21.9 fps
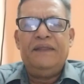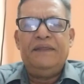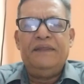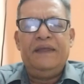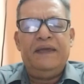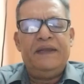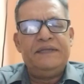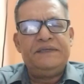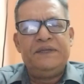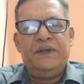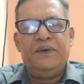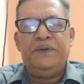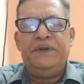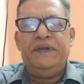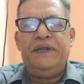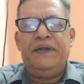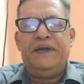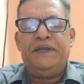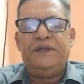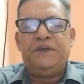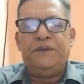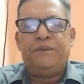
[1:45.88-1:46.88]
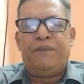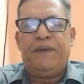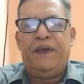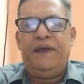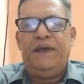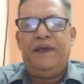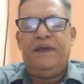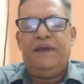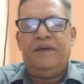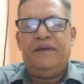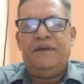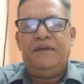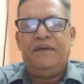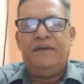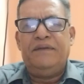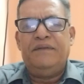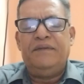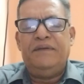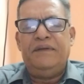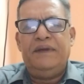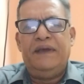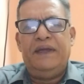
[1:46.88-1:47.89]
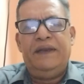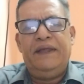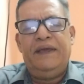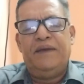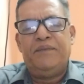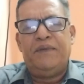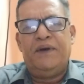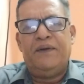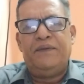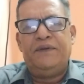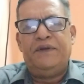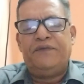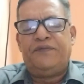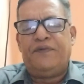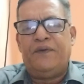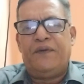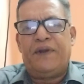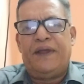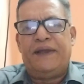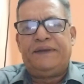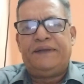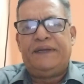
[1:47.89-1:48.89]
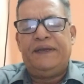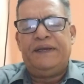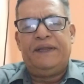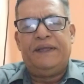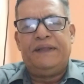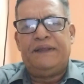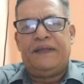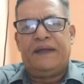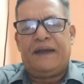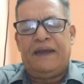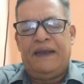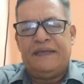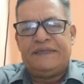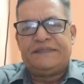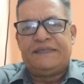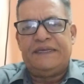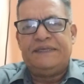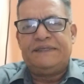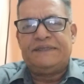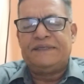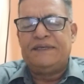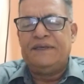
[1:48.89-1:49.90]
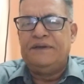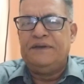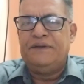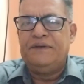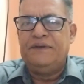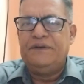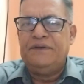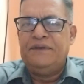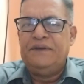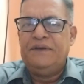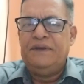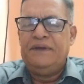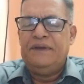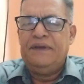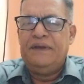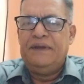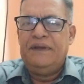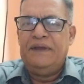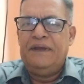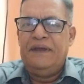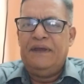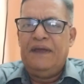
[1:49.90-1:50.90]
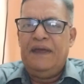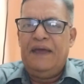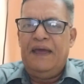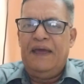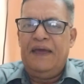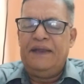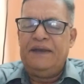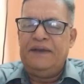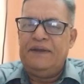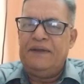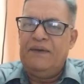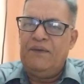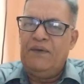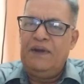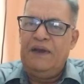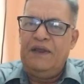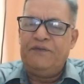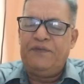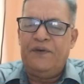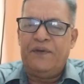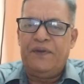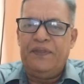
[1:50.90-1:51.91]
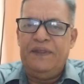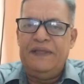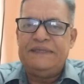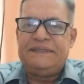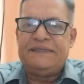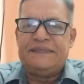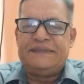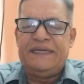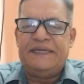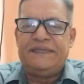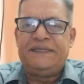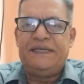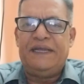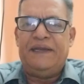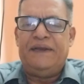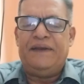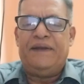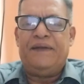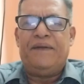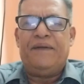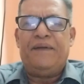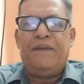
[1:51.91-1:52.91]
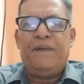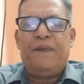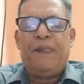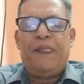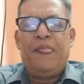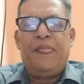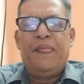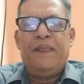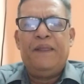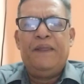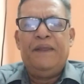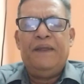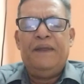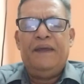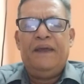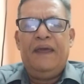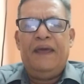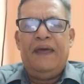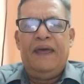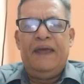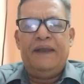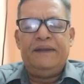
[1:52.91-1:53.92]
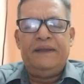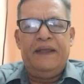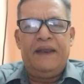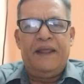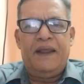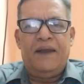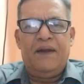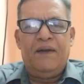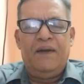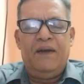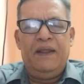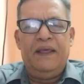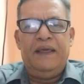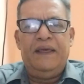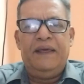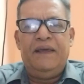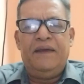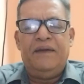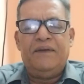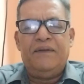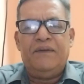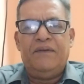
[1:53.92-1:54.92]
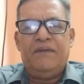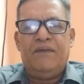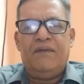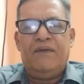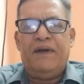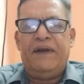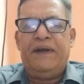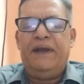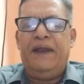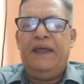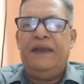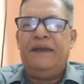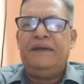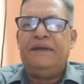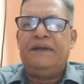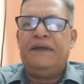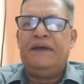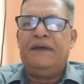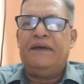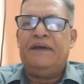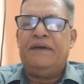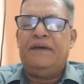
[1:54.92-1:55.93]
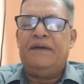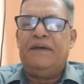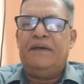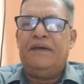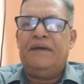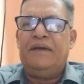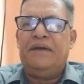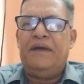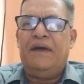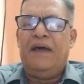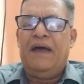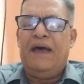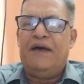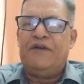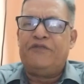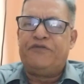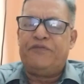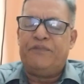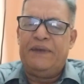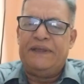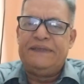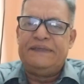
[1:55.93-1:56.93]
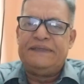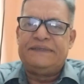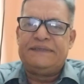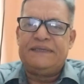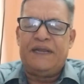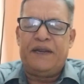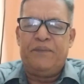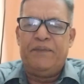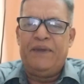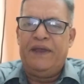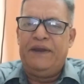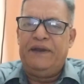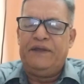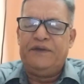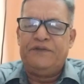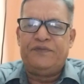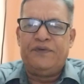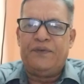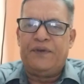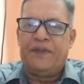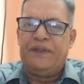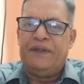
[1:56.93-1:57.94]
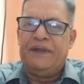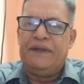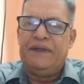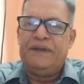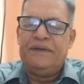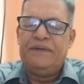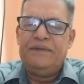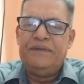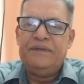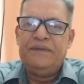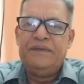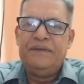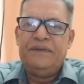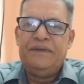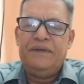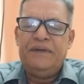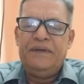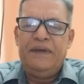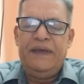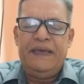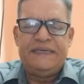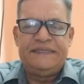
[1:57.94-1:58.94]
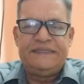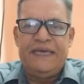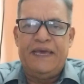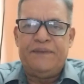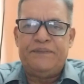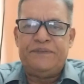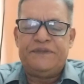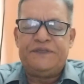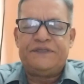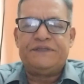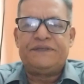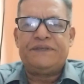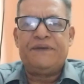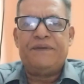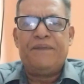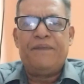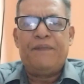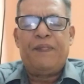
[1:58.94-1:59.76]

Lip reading: There is no need to pay any amount for attending the classes, and only for this session. And there are only 1.5 months remaining for the exams.